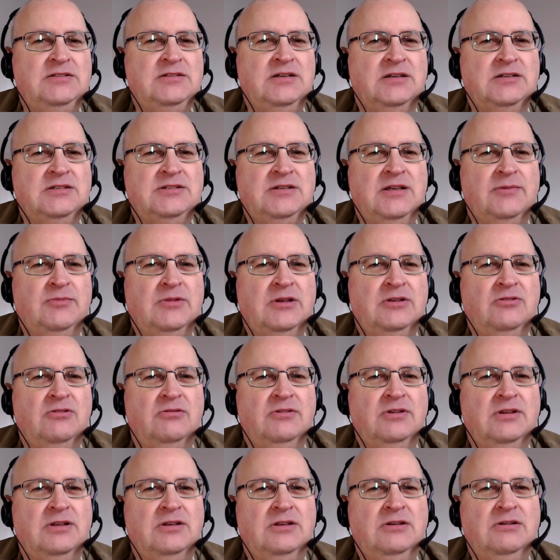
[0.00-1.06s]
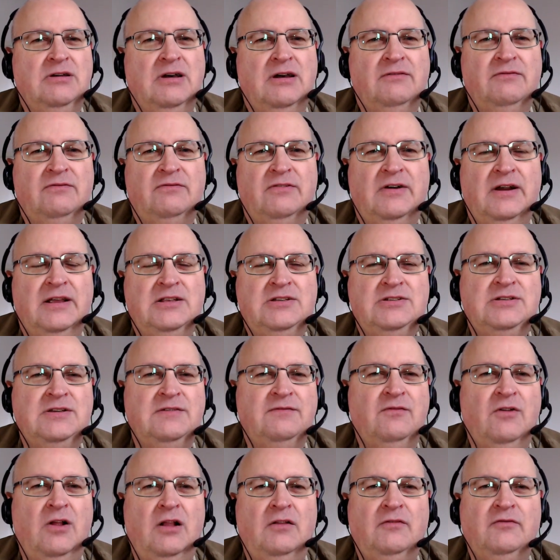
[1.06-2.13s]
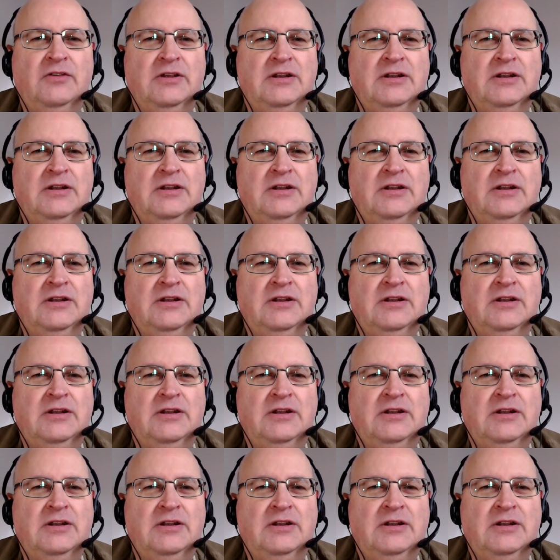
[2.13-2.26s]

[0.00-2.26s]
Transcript: except I don't think you have friends involved